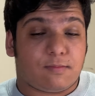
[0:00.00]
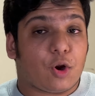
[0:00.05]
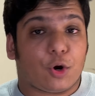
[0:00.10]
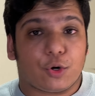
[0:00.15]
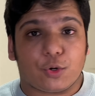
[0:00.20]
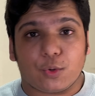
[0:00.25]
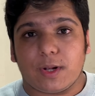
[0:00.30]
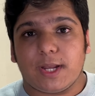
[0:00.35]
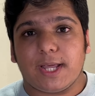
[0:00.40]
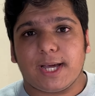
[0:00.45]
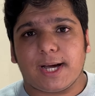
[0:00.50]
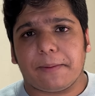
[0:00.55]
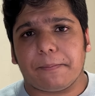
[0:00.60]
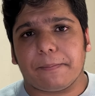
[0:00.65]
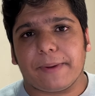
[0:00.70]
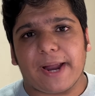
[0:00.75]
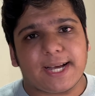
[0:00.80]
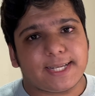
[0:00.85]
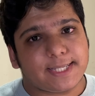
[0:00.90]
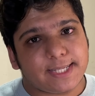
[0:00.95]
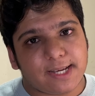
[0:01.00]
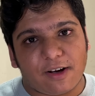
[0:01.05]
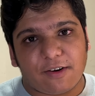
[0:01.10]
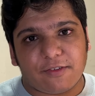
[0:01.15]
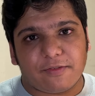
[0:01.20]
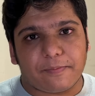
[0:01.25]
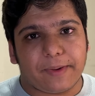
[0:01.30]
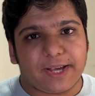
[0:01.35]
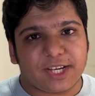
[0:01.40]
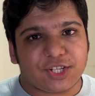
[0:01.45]
not only comprising
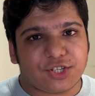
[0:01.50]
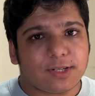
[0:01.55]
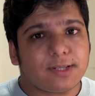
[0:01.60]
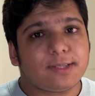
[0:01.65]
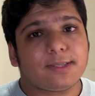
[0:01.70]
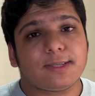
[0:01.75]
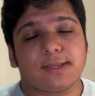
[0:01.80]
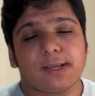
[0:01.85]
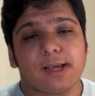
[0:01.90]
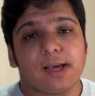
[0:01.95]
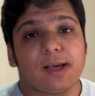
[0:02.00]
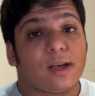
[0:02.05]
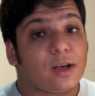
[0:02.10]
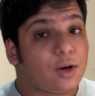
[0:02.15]
of patients